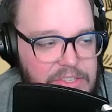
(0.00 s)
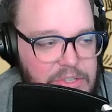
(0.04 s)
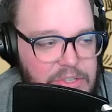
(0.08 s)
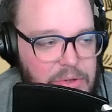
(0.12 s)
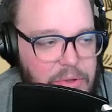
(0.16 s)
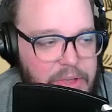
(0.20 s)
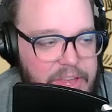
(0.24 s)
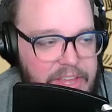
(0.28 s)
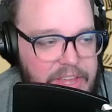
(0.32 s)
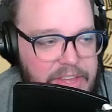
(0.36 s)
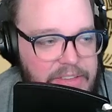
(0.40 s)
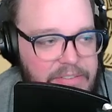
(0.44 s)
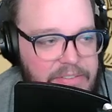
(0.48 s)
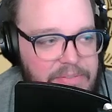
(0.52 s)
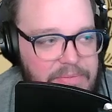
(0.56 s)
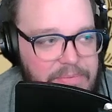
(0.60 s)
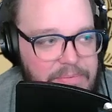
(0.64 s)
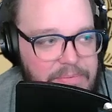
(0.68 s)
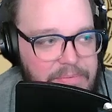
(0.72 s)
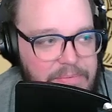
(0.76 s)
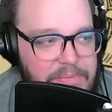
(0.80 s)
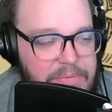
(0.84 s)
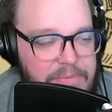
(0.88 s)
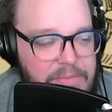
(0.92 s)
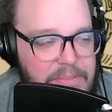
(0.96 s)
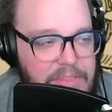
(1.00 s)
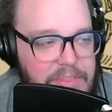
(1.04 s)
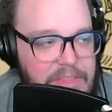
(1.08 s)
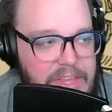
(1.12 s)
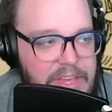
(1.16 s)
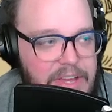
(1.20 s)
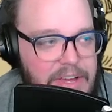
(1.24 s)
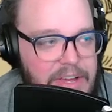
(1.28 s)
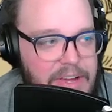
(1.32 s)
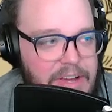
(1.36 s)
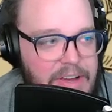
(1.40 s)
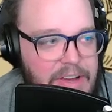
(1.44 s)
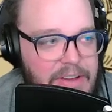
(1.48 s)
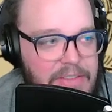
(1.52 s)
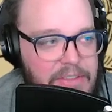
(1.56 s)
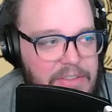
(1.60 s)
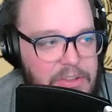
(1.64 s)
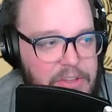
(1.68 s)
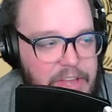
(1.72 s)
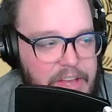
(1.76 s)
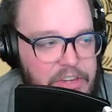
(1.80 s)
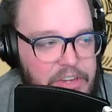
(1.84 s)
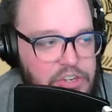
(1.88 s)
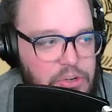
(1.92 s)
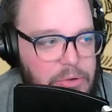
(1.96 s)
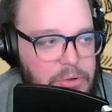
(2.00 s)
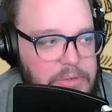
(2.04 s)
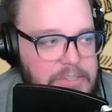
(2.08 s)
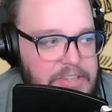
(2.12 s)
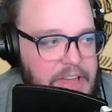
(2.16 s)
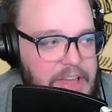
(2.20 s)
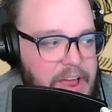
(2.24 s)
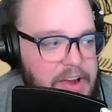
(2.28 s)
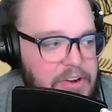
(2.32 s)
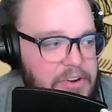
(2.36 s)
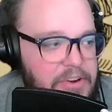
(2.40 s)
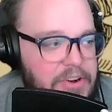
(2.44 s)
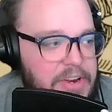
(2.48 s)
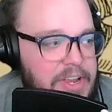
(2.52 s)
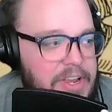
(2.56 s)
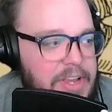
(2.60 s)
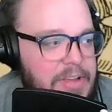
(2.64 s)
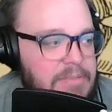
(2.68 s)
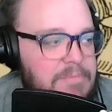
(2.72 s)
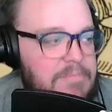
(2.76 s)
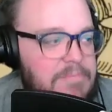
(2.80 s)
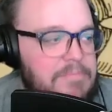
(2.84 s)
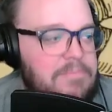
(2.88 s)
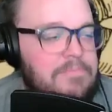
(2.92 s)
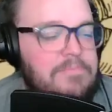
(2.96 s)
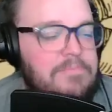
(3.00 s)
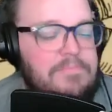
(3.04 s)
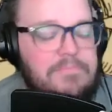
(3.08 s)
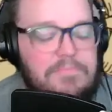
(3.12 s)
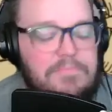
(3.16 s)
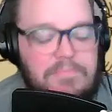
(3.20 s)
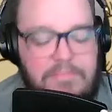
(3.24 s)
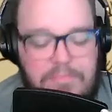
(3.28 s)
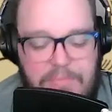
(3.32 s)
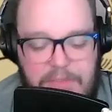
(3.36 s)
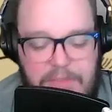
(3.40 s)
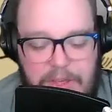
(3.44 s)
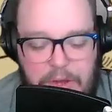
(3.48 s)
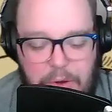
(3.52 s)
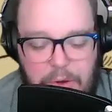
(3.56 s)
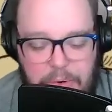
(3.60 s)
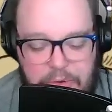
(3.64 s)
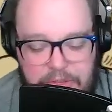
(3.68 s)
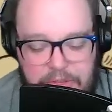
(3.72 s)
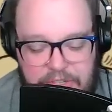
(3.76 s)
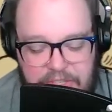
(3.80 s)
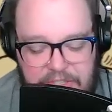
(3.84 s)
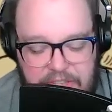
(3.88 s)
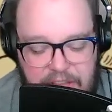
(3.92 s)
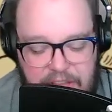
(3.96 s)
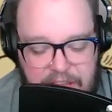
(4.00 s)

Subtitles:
So like the Late Show Saturday. They go to the